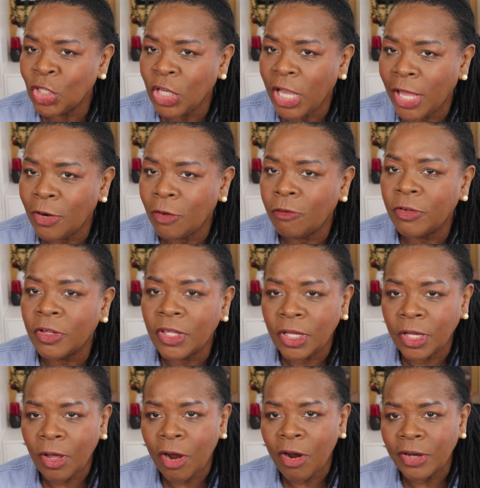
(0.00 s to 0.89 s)
channel for
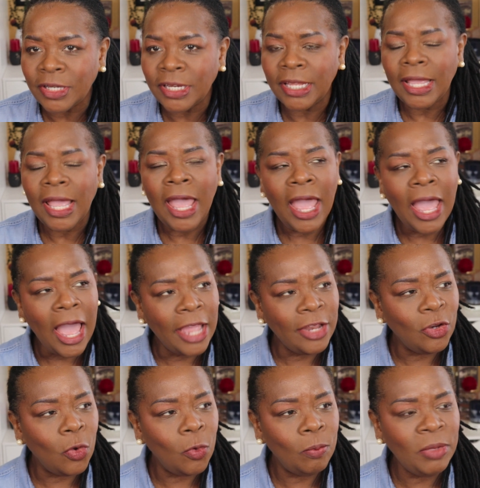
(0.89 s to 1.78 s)
the gardening.
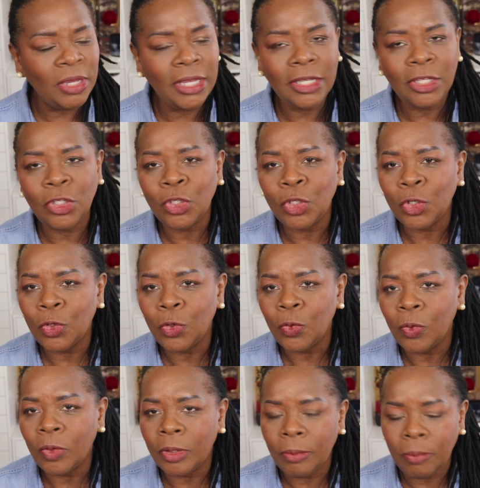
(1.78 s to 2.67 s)
I don't mean
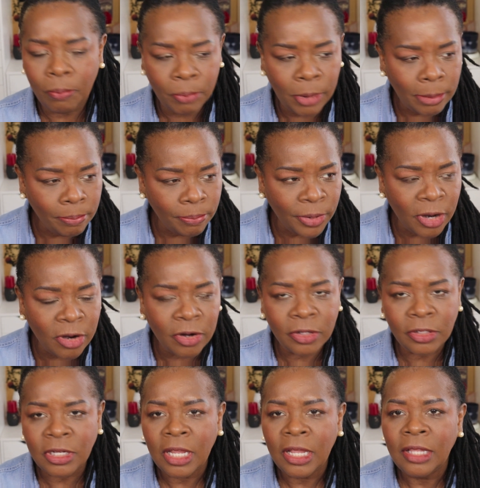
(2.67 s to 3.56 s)
to
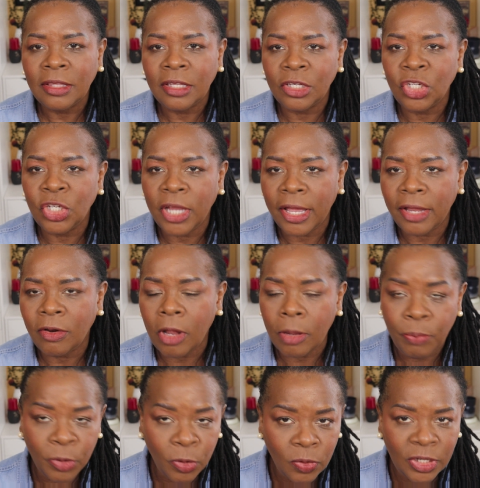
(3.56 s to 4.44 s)
bombard the channel,
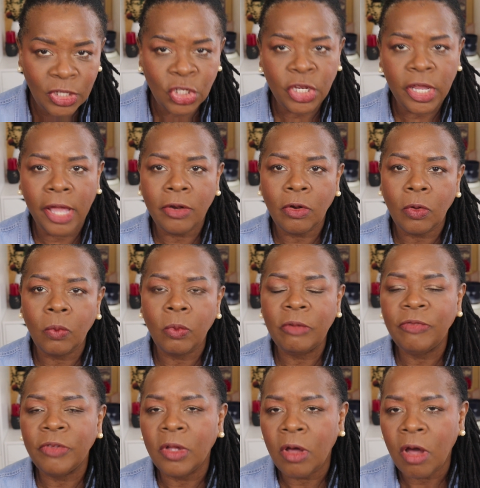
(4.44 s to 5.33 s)
a beauty channel,
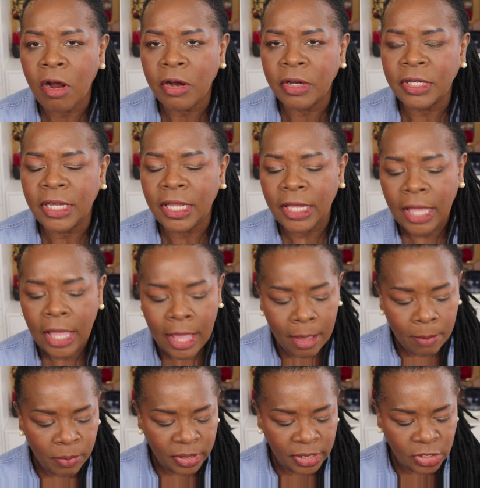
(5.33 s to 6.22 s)
with gardening,
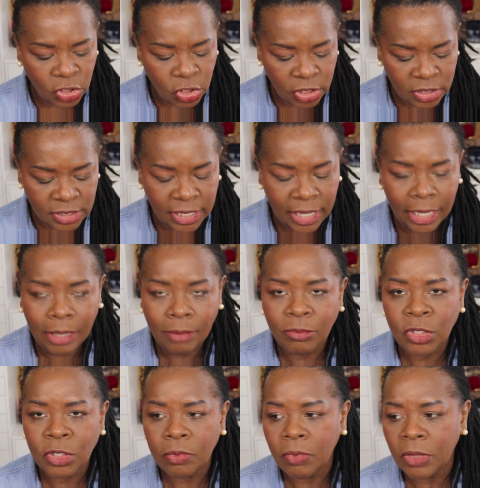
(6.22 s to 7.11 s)
but it just came
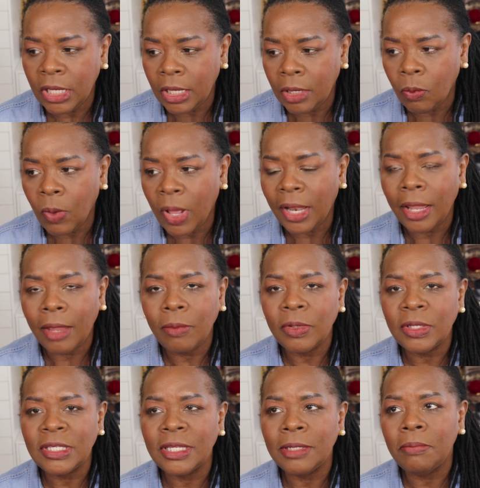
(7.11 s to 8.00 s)
to me while I
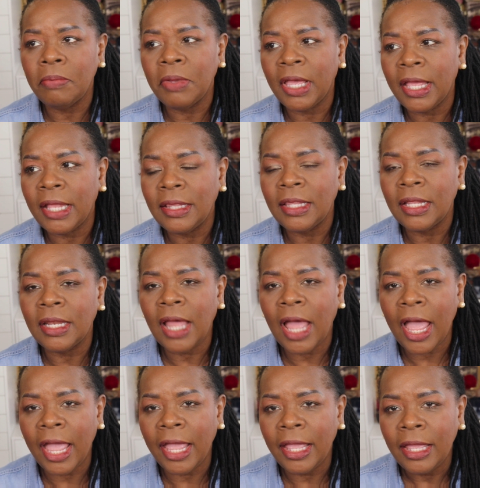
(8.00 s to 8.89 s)
was in bed that
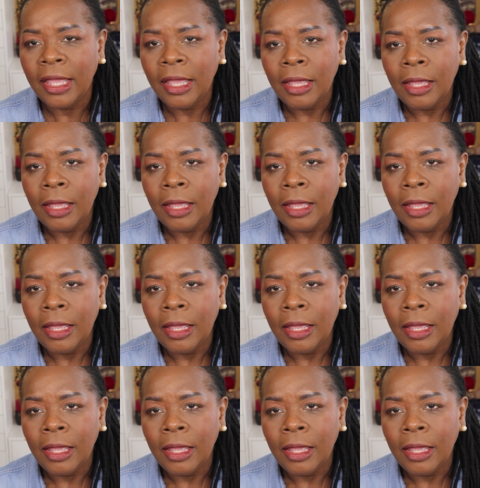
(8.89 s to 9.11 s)
I